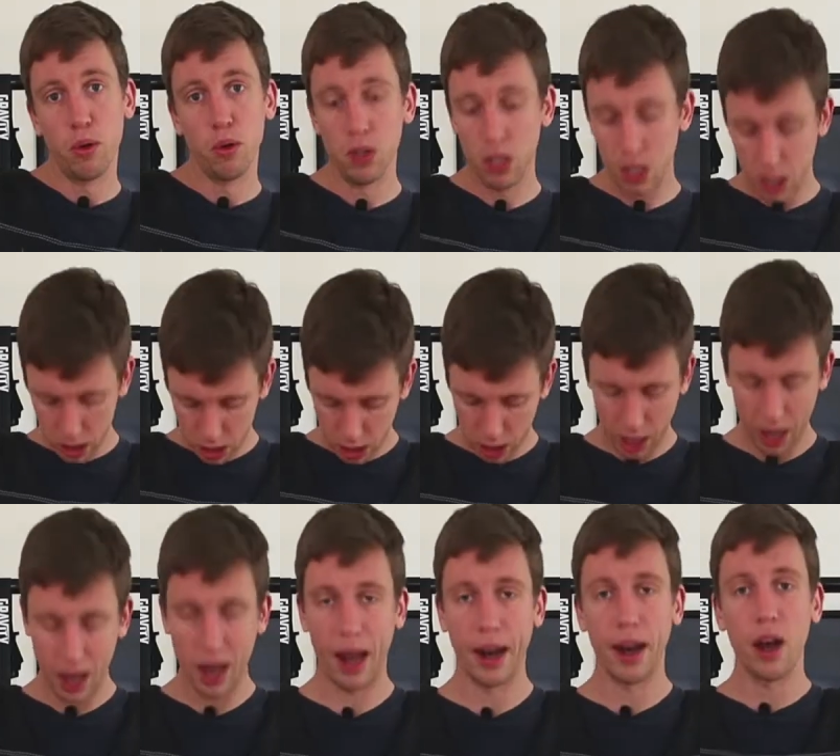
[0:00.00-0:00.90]
pull this
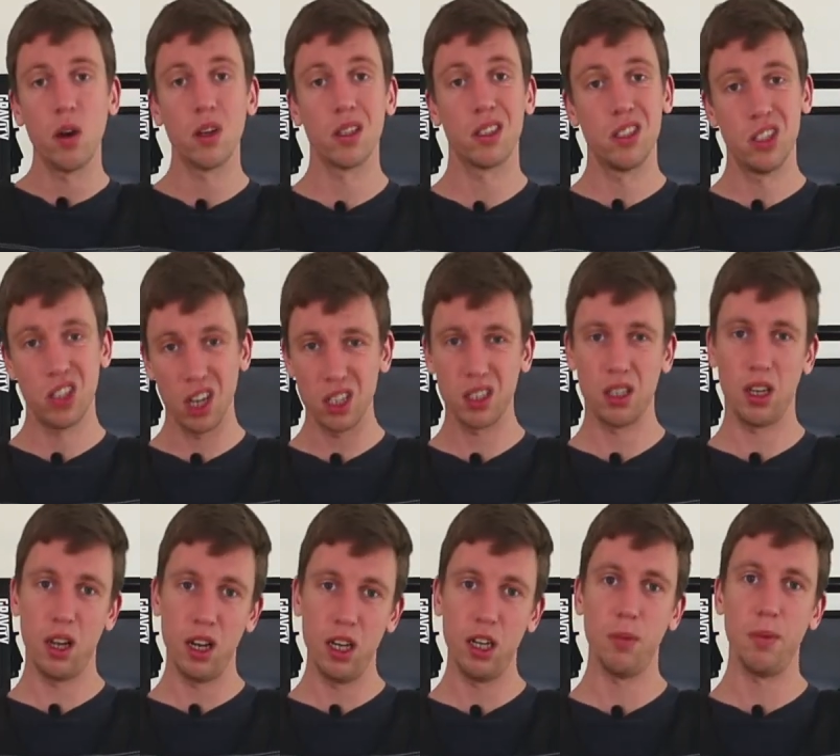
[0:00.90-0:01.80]
and now it's
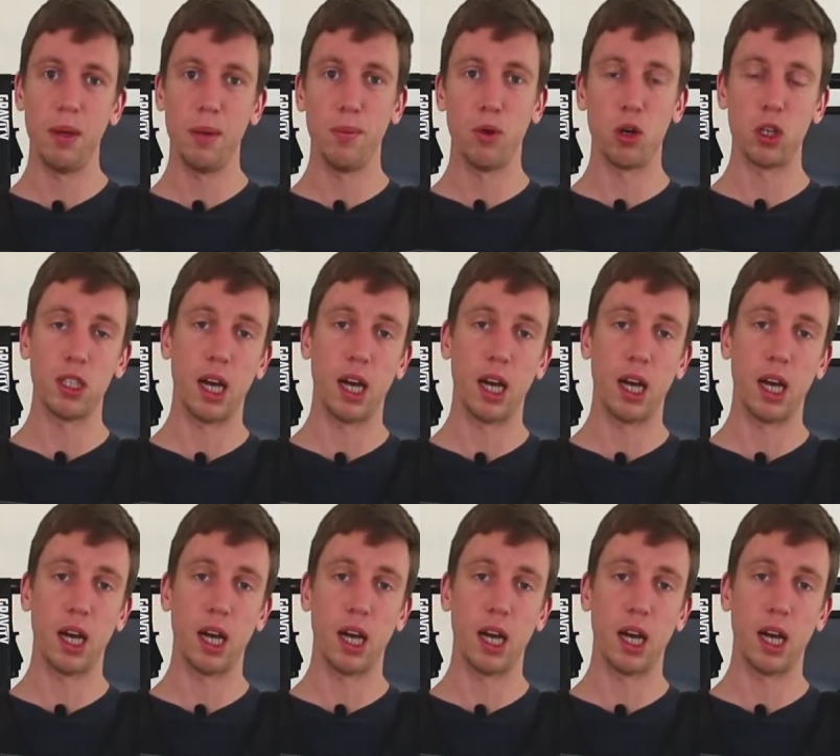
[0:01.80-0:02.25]
just a little bit more